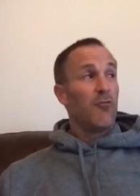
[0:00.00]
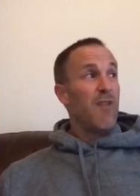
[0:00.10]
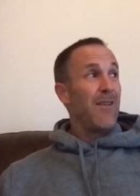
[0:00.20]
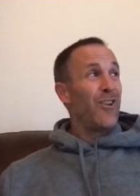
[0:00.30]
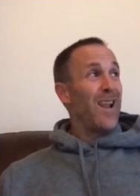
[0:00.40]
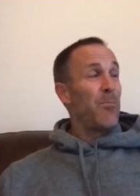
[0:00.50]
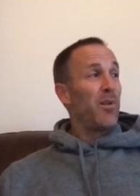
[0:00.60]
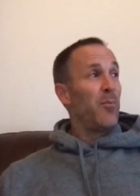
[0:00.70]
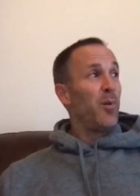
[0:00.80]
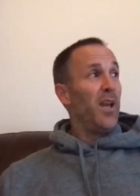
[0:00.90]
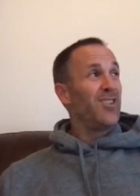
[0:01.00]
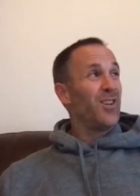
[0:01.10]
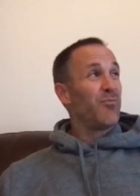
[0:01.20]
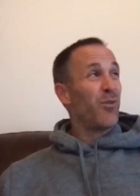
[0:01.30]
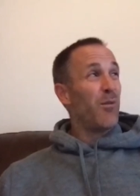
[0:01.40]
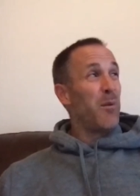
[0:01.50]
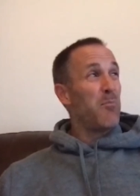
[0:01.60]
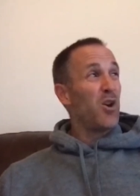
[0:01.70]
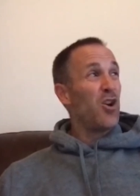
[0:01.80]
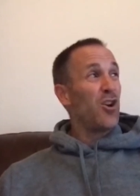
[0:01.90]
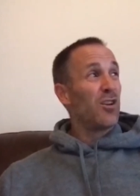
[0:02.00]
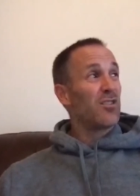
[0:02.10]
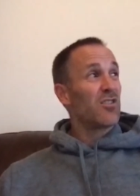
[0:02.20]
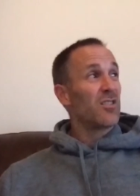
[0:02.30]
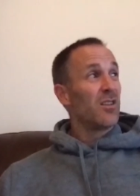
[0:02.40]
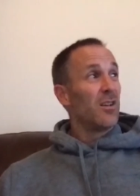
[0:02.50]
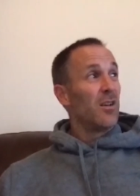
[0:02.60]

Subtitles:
Round a lap of the pitch it'd probably be Perks.